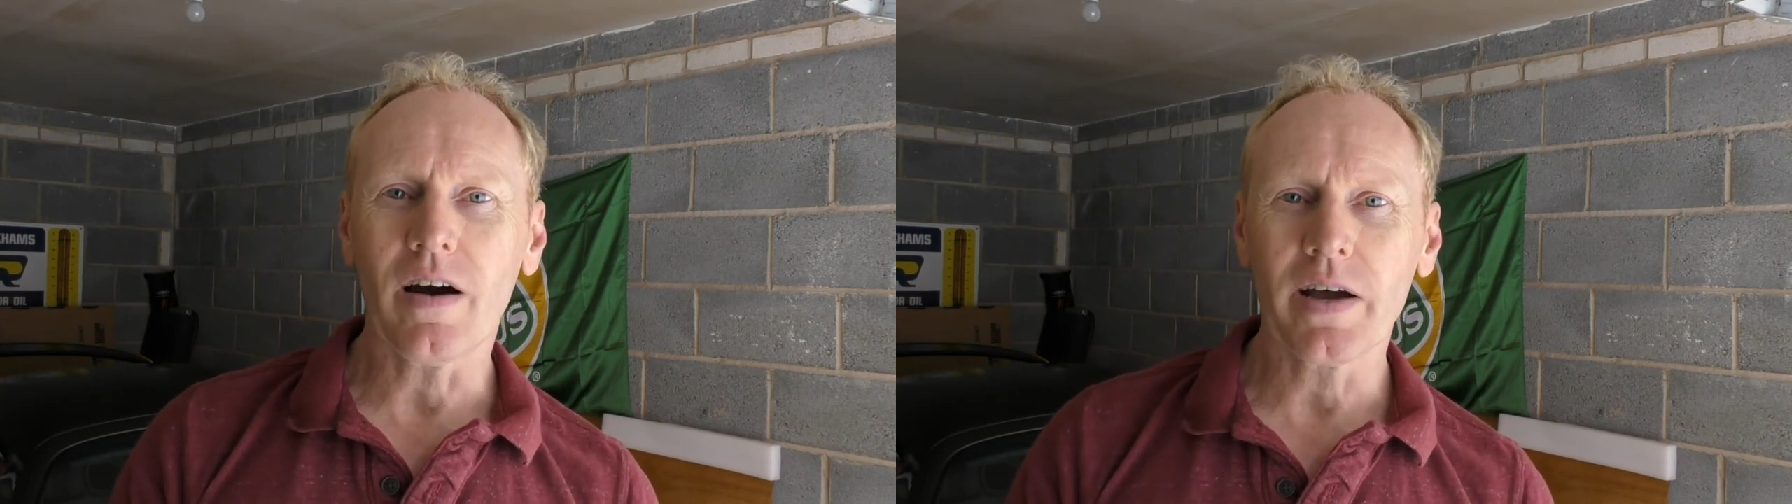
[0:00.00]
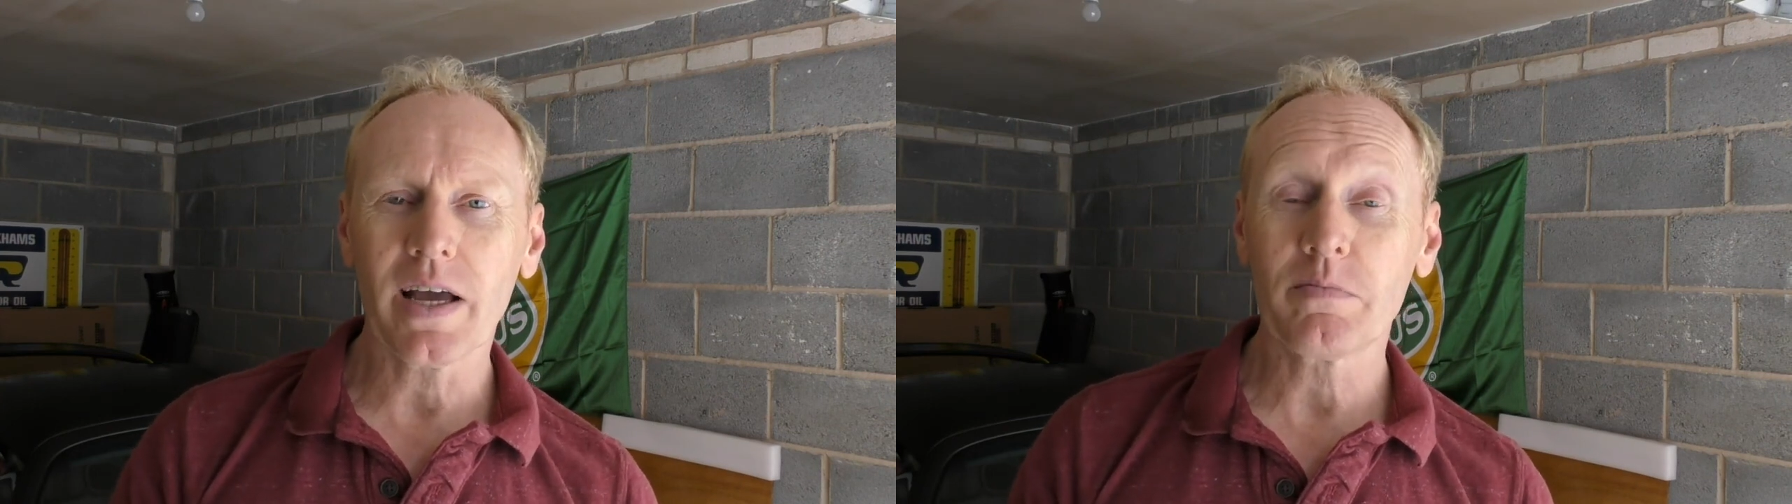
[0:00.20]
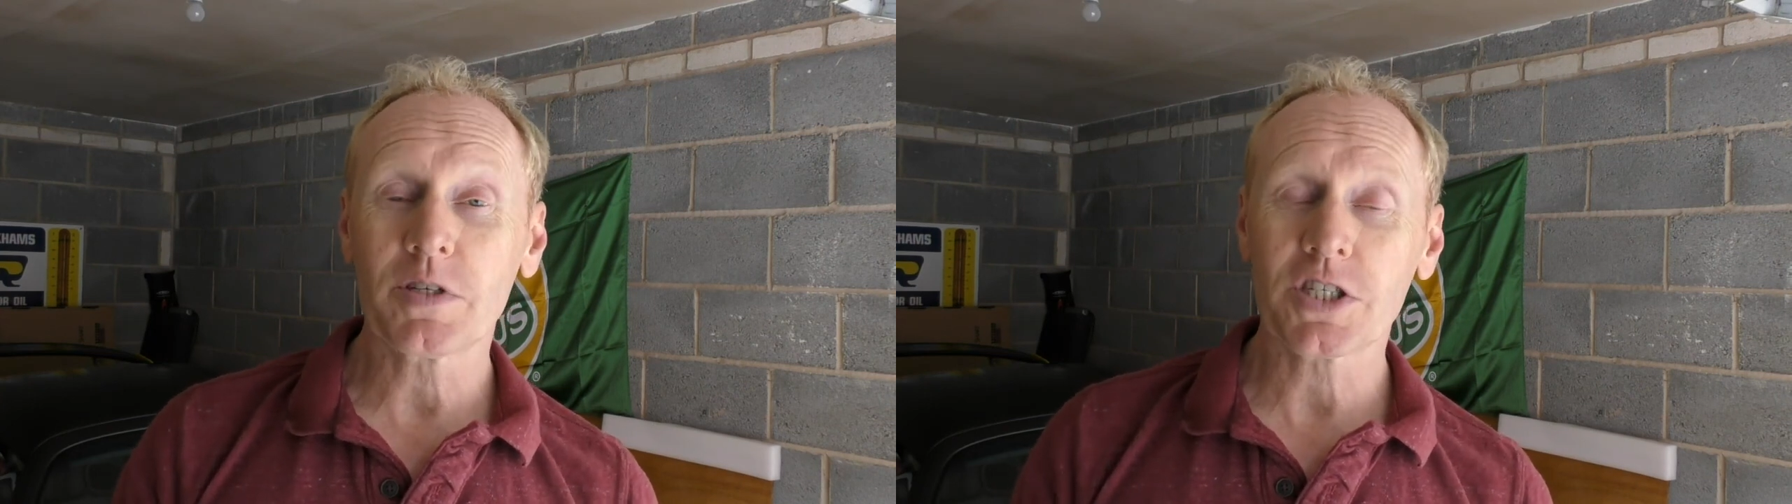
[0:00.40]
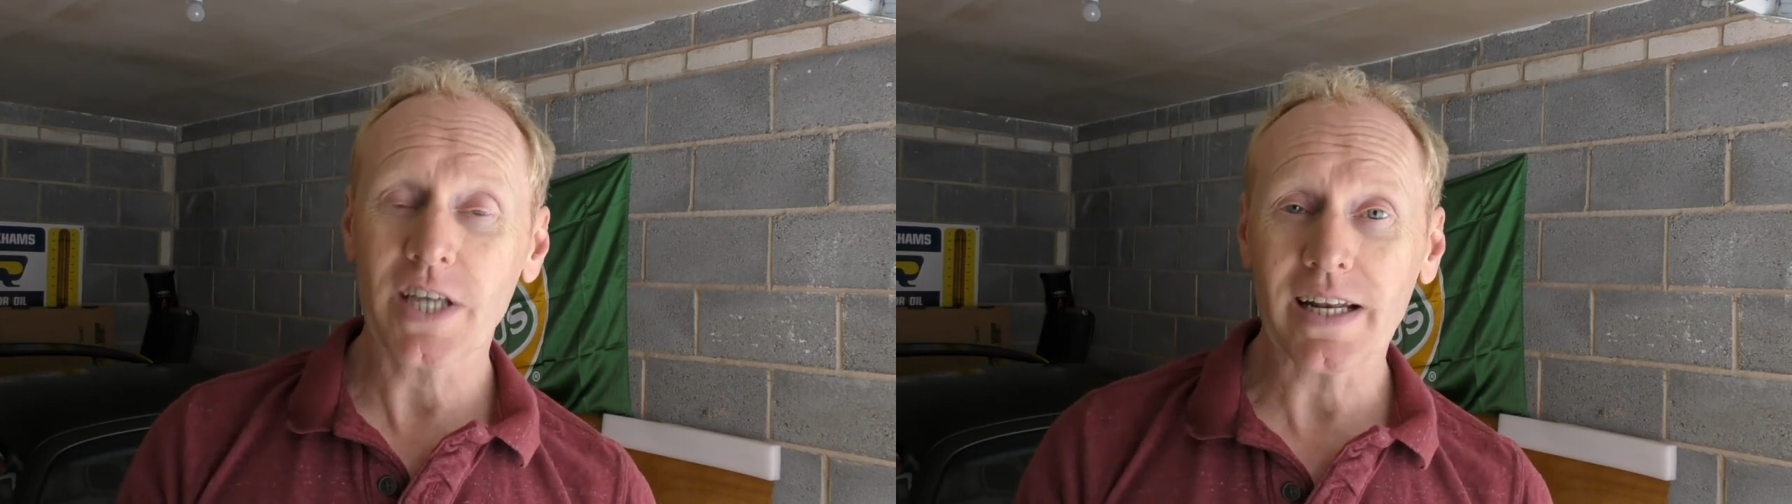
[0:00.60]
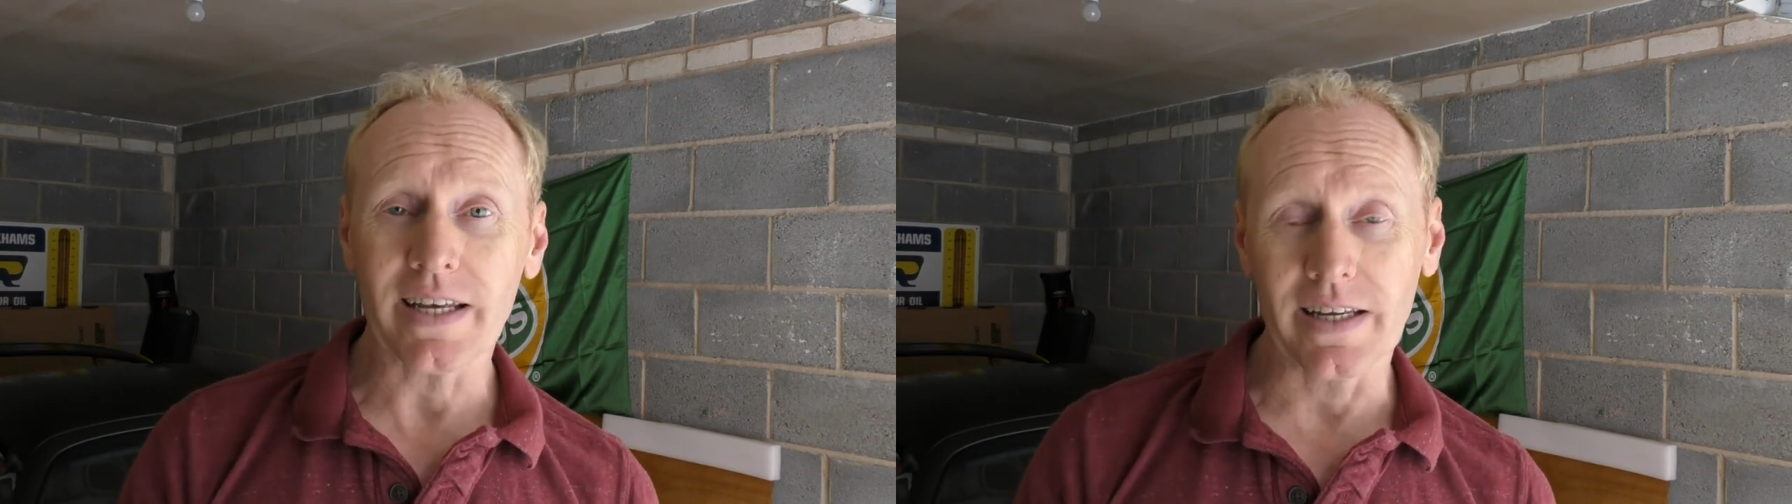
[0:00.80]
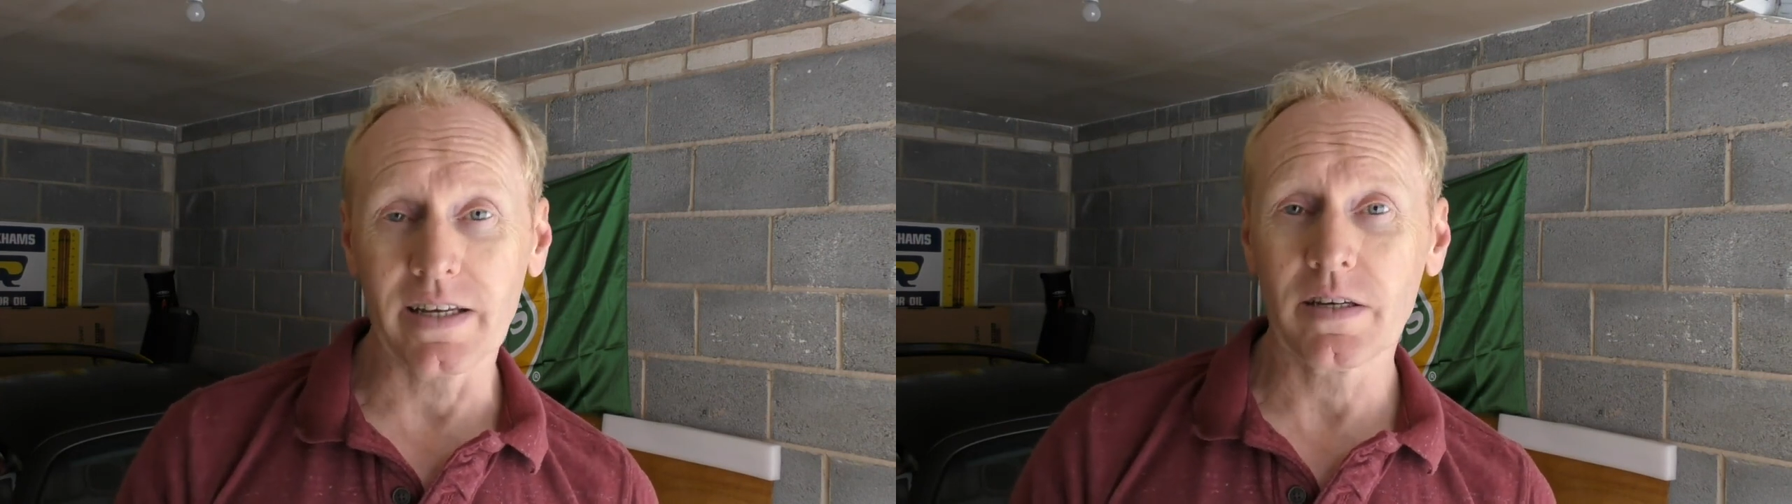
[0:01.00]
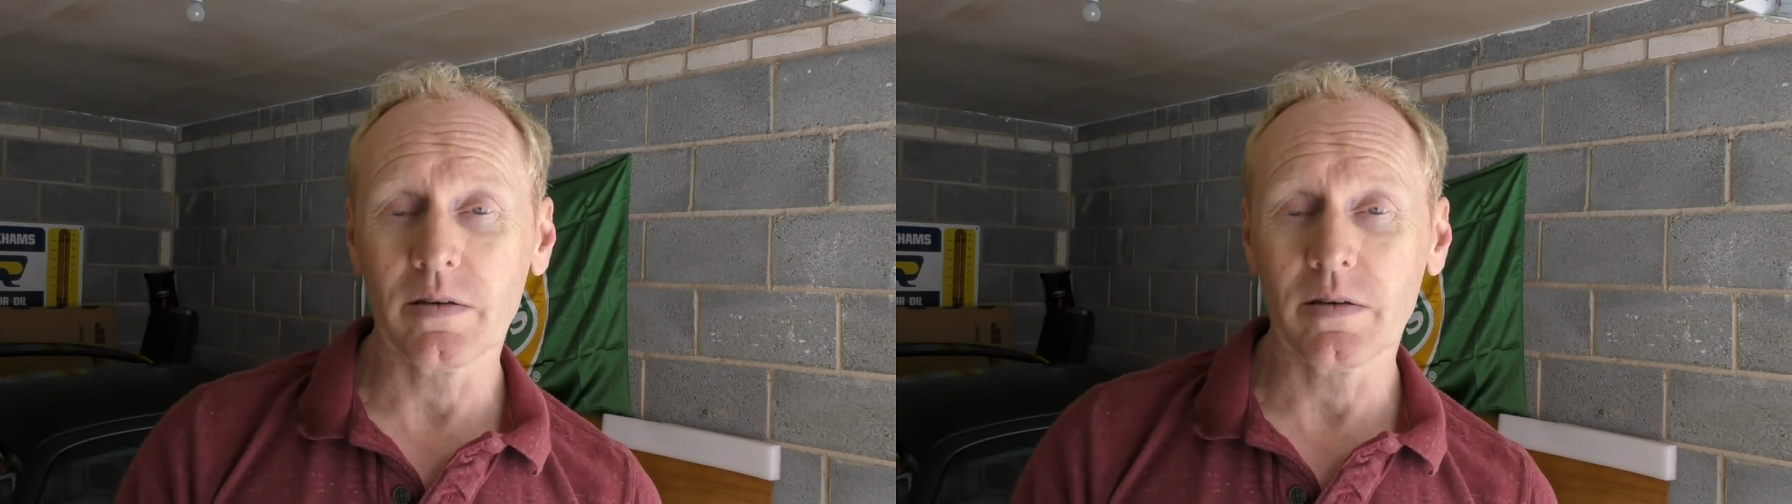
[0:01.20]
I am selling